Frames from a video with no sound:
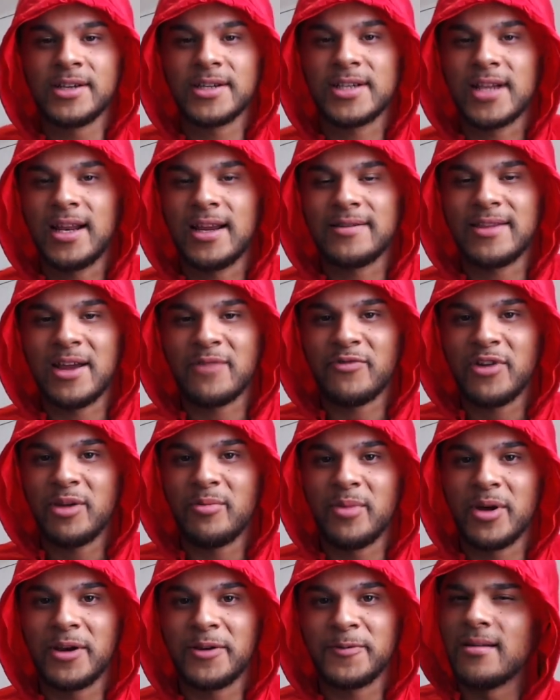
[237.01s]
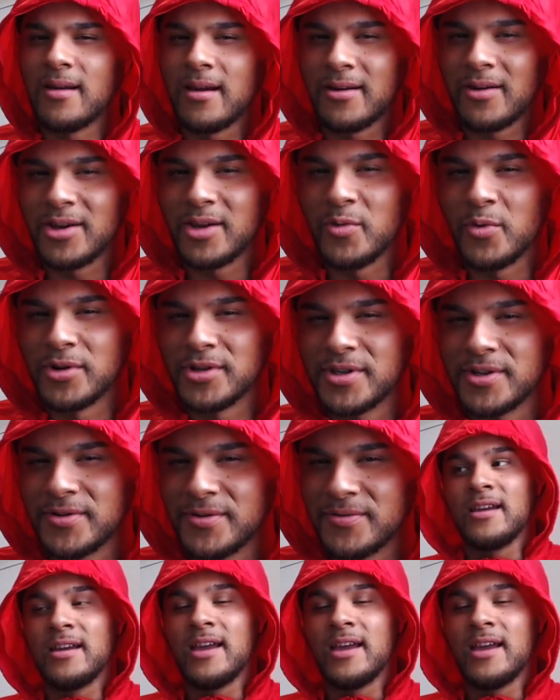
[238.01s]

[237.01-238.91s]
Just click that red button. I know you want to.